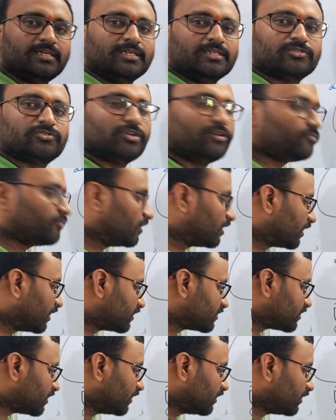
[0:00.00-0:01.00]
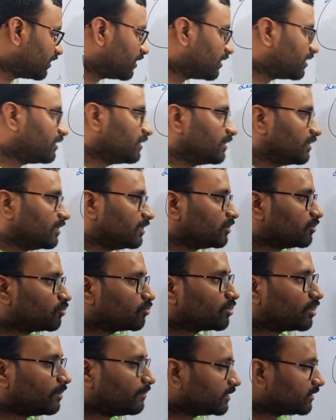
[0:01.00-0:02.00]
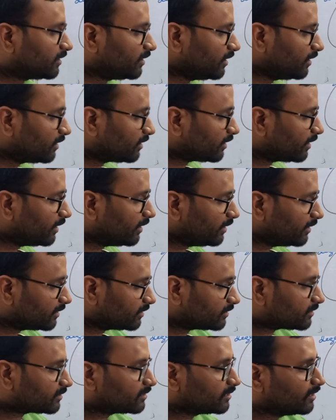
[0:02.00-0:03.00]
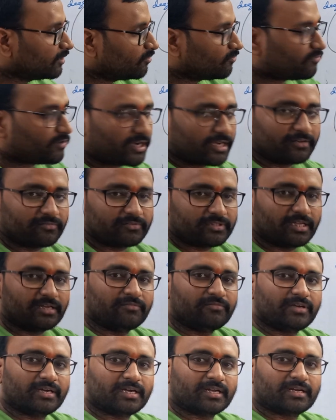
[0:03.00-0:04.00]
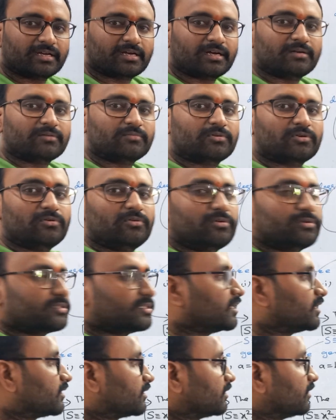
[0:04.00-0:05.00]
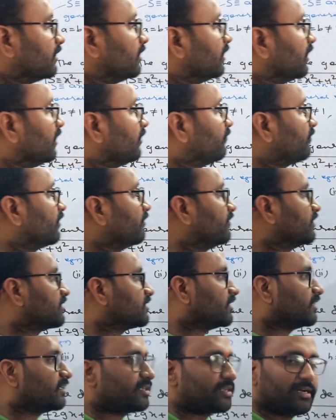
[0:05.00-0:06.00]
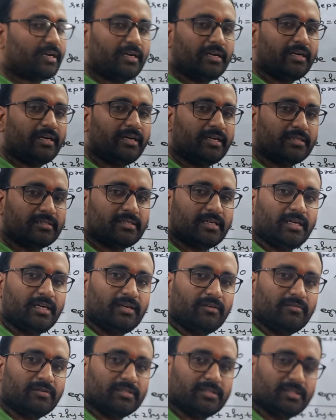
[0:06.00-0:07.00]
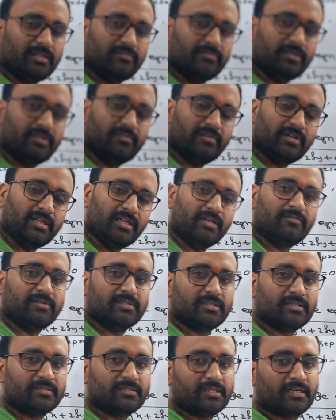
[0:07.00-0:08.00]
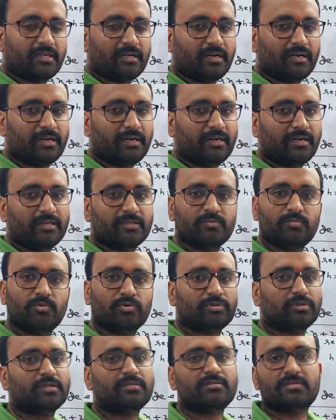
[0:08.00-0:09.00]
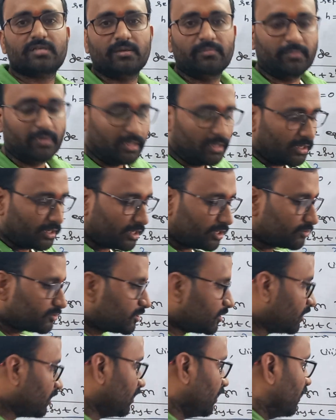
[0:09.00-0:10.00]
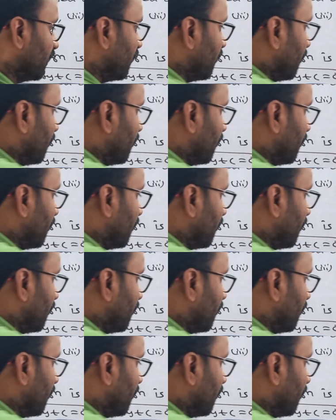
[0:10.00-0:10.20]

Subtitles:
So if we will get center 2, 3 and radius 5, then we can conclude that if we given center and radius the equation, if given equation center and radius both are same. Now see,